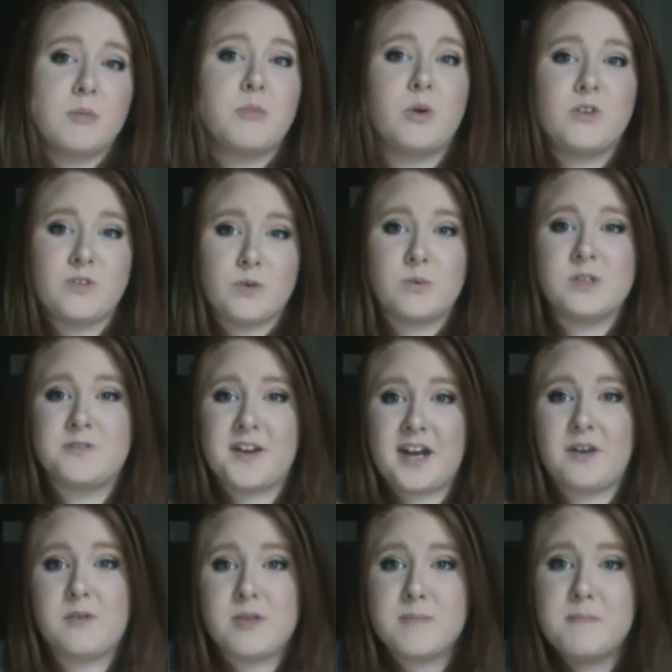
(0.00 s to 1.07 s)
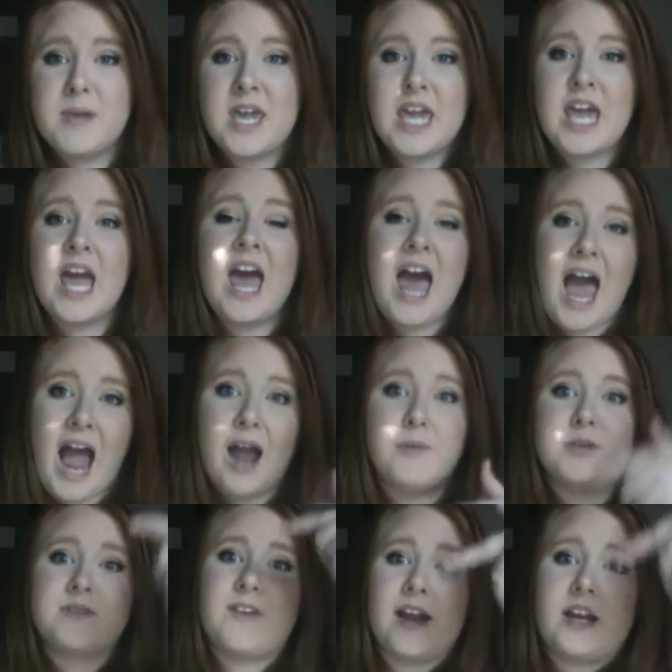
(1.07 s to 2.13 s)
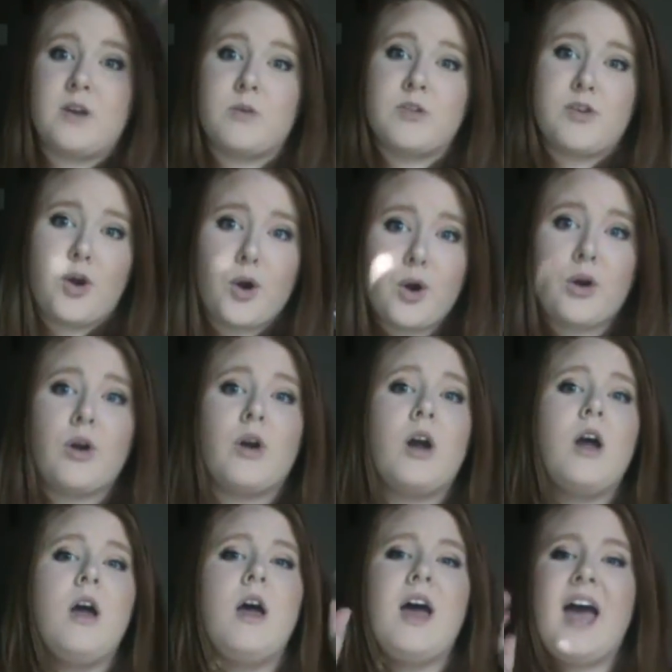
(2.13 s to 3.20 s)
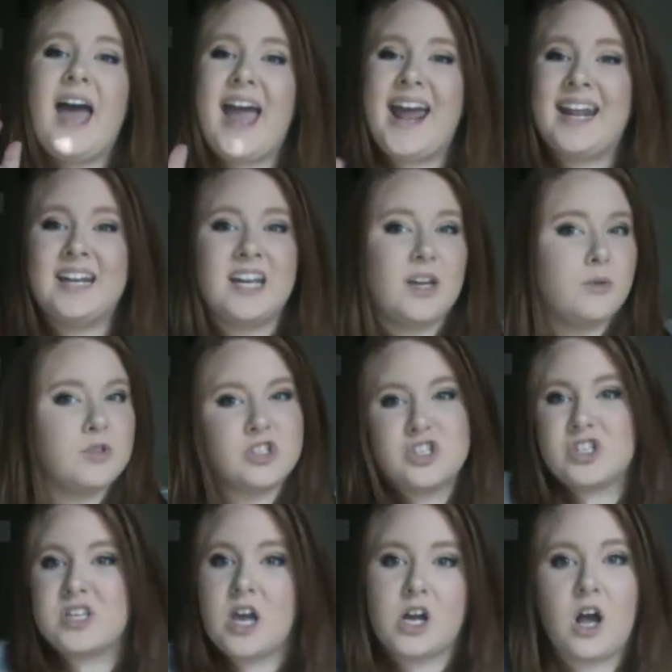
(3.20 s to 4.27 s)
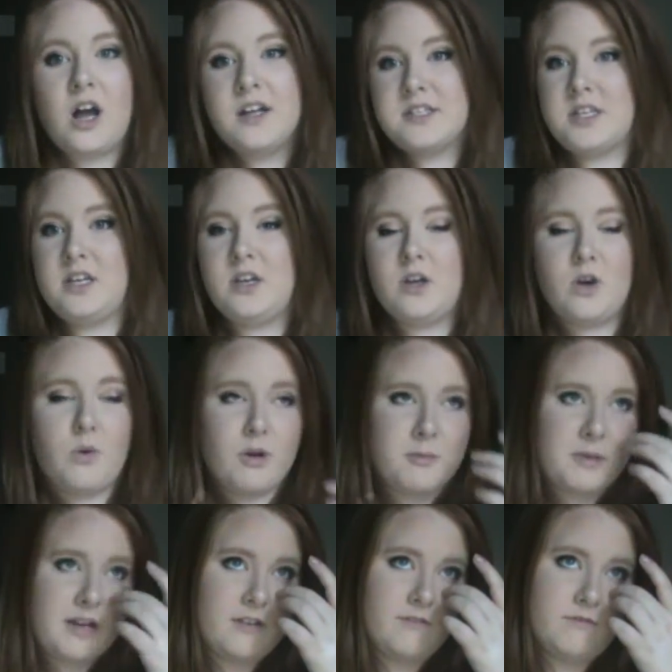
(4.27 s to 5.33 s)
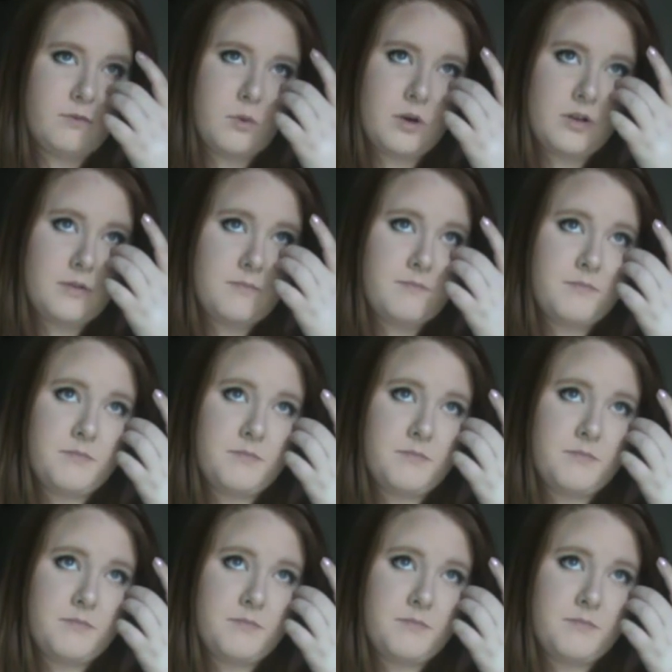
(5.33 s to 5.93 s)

boyfriend was fighting with me. I was fighting with her, and it was just a constant going back and forth.